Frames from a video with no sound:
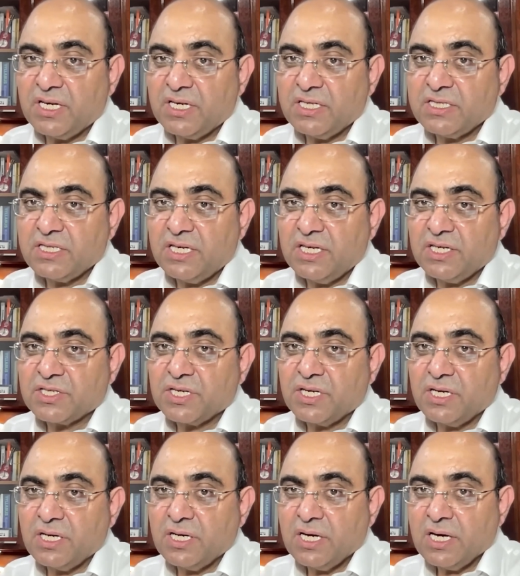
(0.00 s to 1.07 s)
deceased
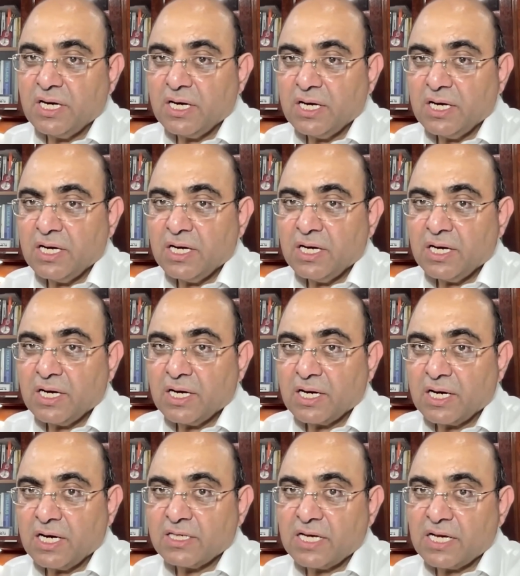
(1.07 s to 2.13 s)

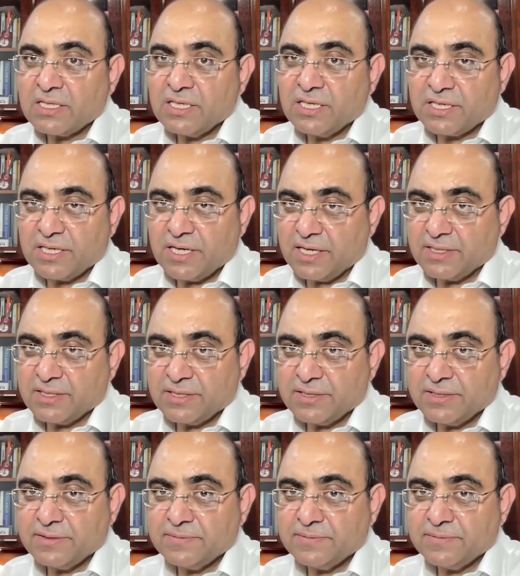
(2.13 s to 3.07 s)
Gaza citizens.